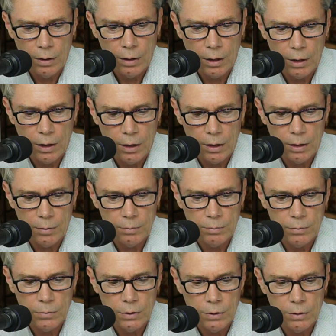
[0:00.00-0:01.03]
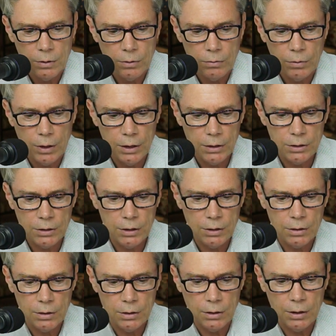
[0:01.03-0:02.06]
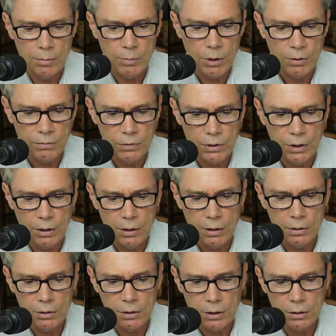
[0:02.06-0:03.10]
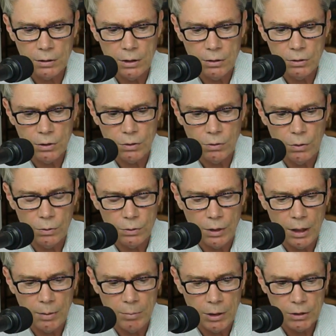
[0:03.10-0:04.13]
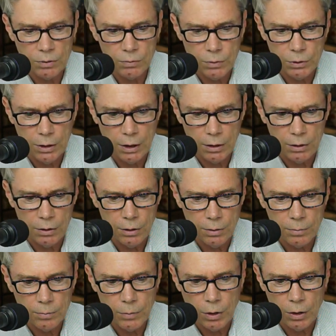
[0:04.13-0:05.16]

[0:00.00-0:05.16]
Uh, Craig sent an email of stunning six-digit gold yachtmaster. We'll take a look.